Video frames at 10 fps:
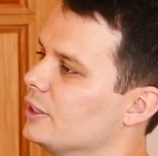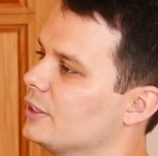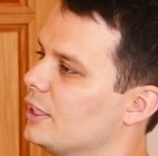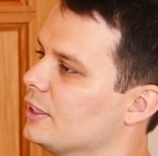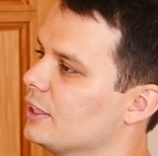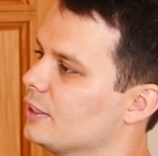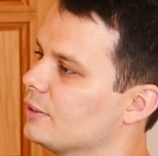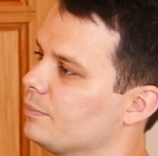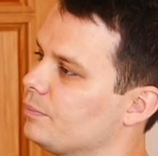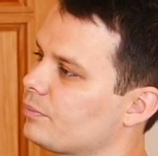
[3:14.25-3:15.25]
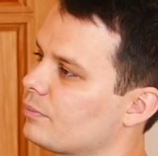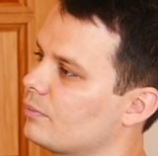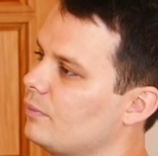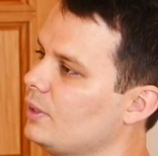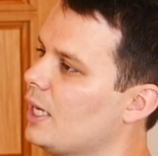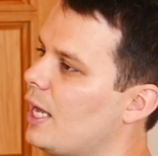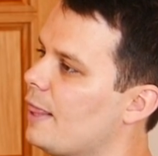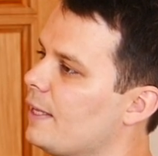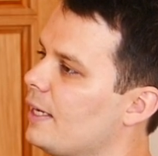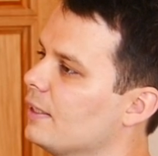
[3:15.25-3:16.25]
and so on.
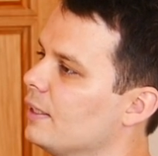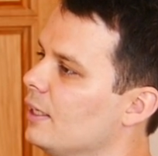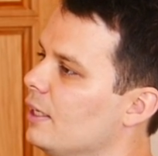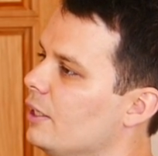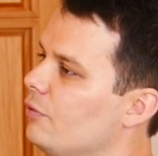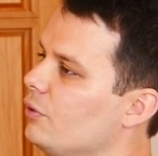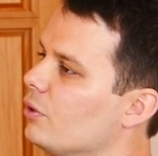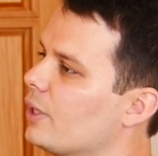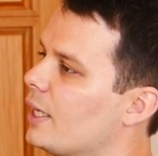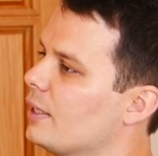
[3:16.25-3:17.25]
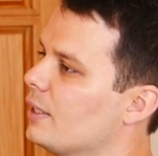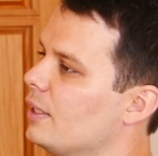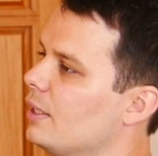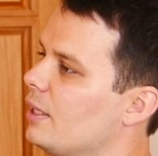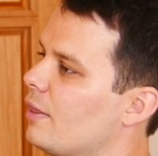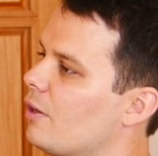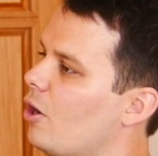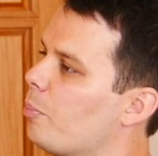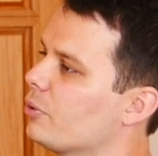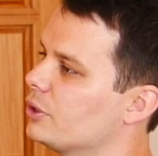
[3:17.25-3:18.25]
And then if you look at it in the
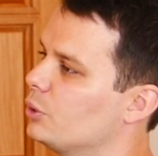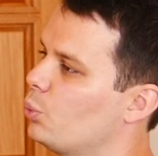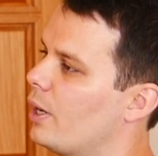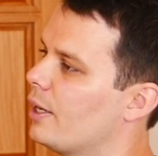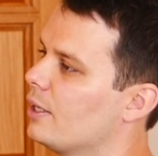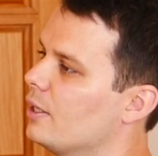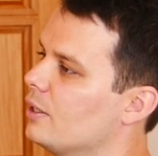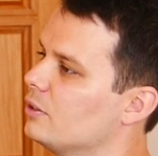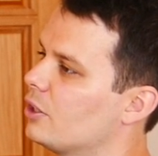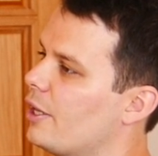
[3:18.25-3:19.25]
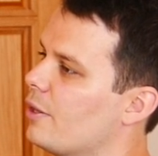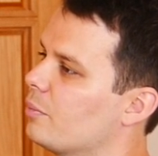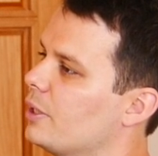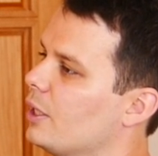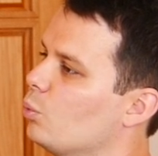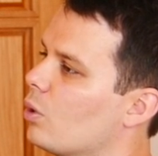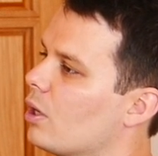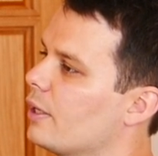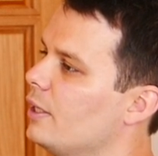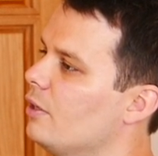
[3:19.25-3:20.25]
opposite way, the rhythm can
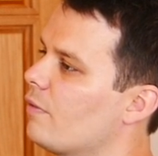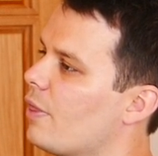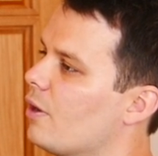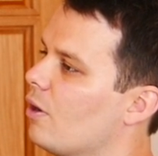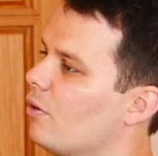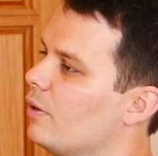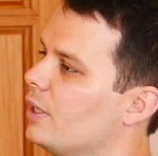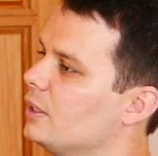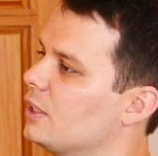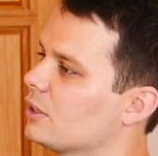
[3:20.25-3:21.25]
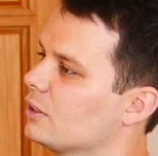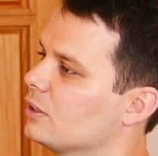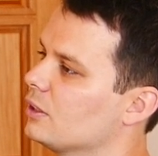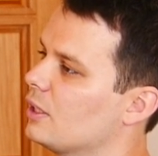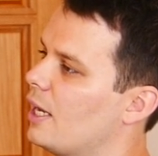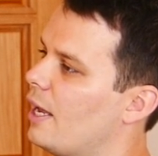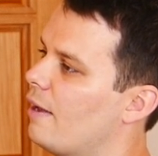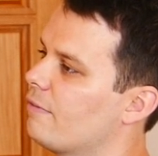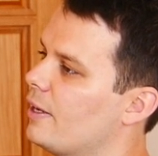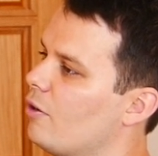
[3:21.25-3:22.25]
work even though it doesn't
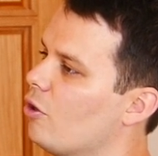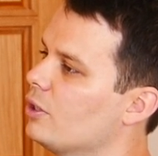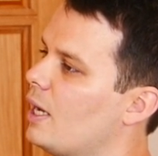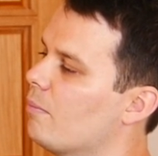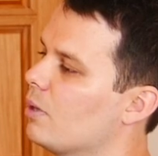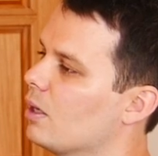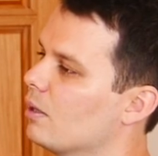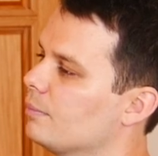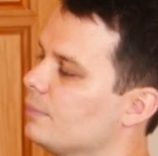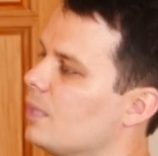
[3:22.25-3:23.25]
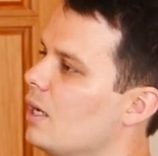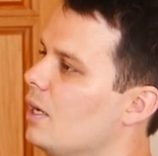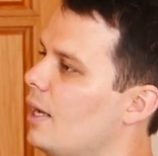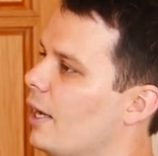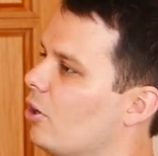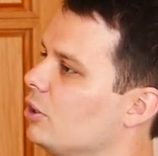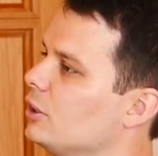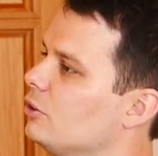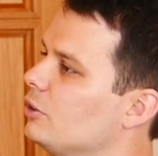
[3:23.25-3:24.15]
have an odd number. According to